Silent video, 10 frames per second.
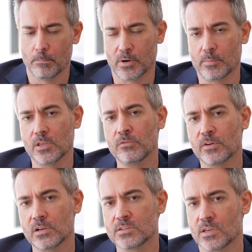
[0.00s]
Permanent
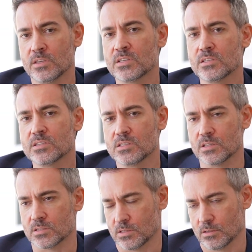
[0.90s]
fillers, it's a
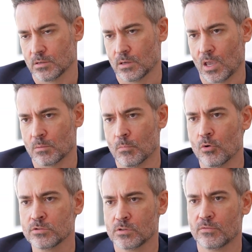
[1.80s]
disease, and
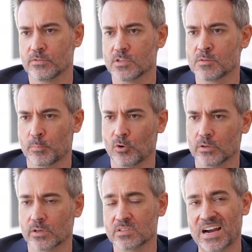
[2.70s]
most of these
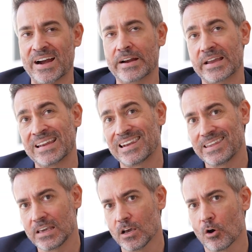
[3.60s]
products are
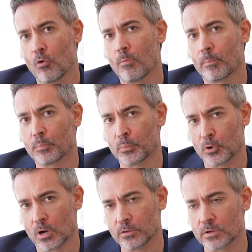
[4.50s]
illegal
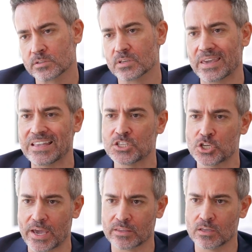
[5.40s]
products
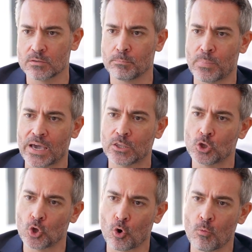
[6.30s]
injected by
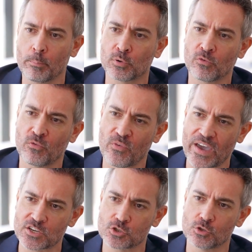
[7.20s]

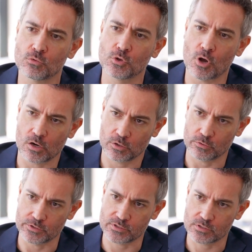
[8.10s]
non-professional
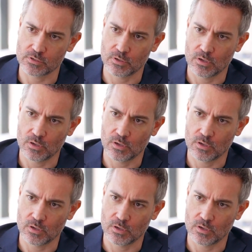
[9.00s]
doctors.